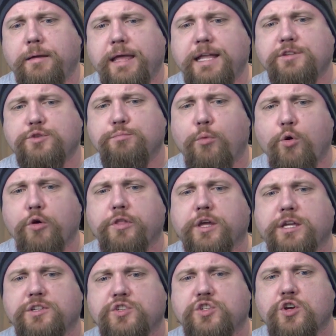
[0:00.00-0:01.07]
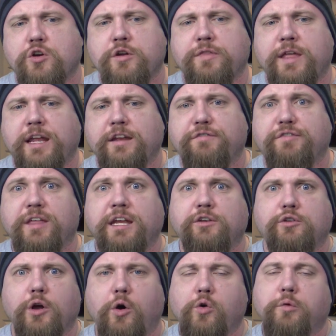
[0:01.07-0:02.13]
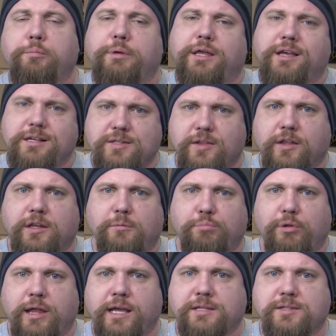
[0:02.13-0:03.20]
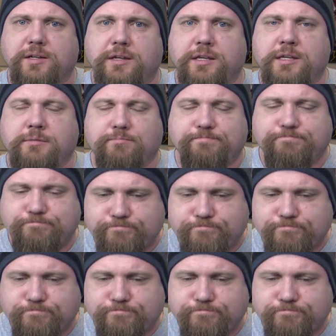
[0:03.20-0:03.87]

It's more the concern that if they don't, because of the complexity,